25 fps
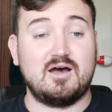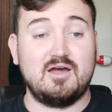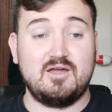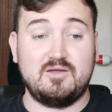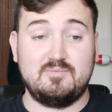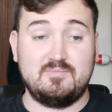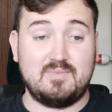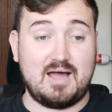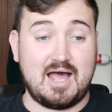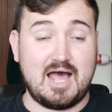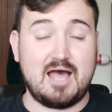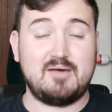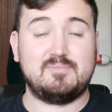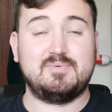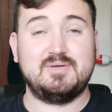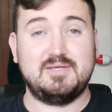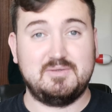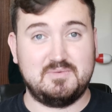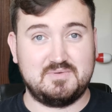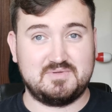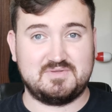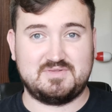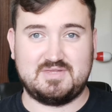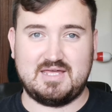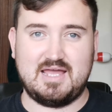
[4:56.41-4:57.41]
I am
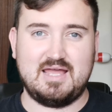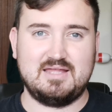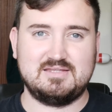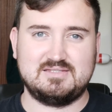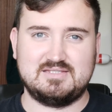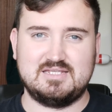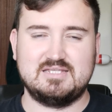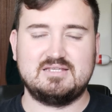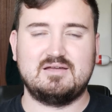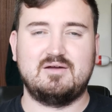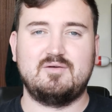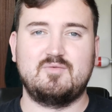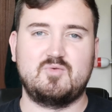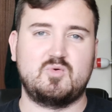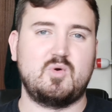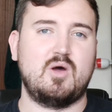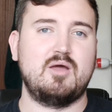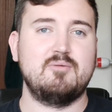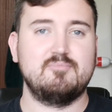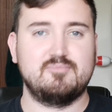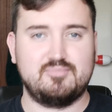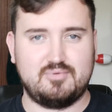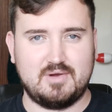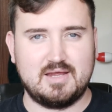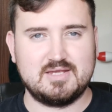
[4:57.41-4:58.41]
happy with that and I'm
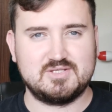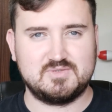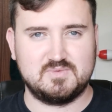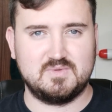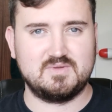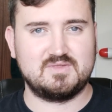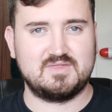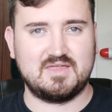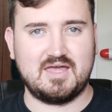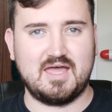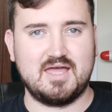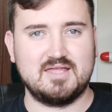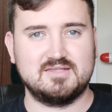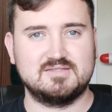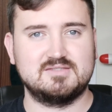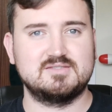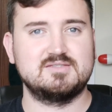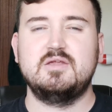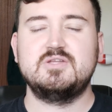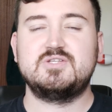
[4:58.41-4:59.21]
quite impressed with that.